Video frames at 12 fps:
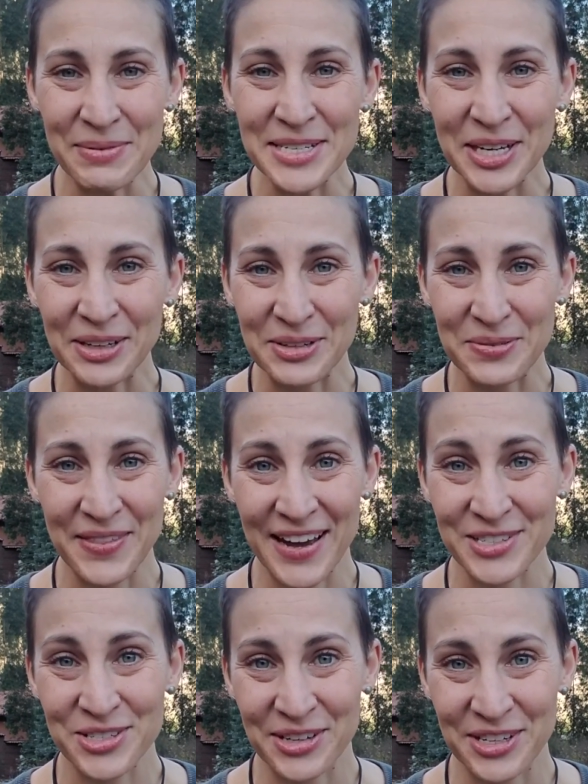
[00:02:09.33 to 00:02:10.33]
me tell you where
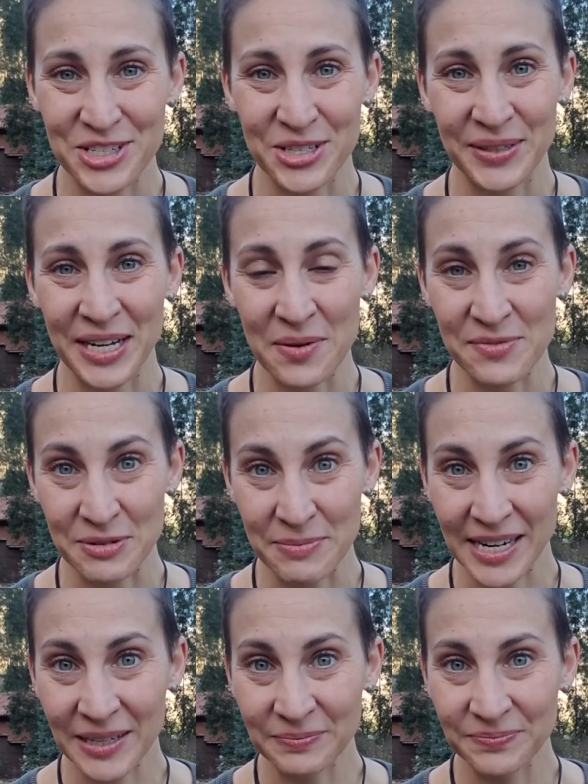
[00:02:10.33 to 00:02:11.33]
that started showing up for
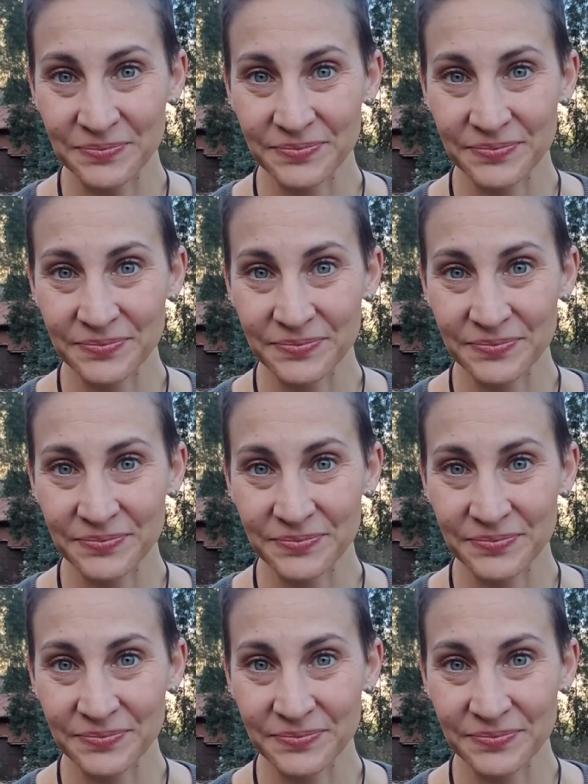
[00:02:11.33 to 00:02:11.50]
me.